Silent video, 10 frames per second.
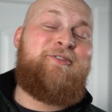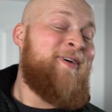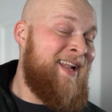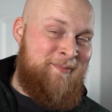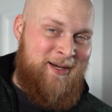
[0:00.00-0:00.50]
for
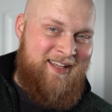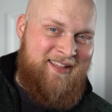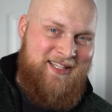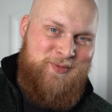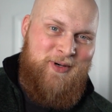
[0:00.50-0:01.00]
anybody
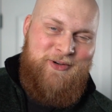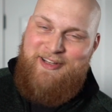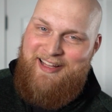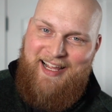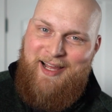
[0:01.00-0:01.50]
that's
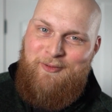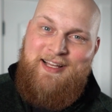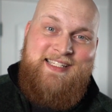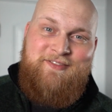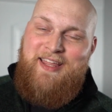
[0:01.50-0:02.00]
wondering, like I
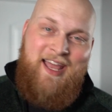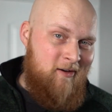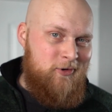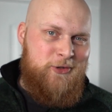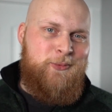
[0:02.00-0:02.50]
was, if they
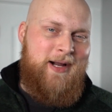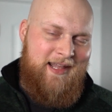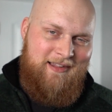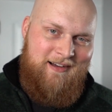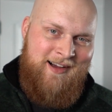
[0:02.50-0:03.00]
ever do
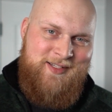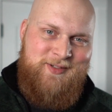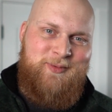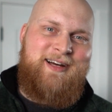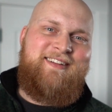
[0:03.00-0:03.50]

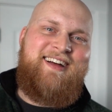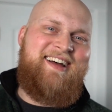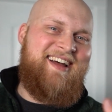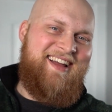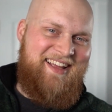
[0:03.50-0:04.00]
ride-alongs, well,
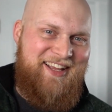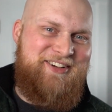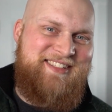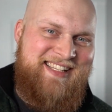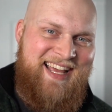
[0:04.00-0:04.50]

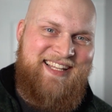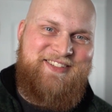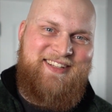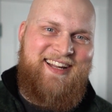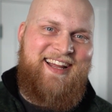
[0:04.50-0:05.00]
here's the
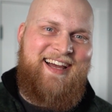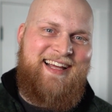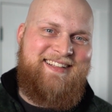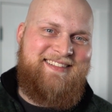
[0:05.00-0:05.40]
answer that I got.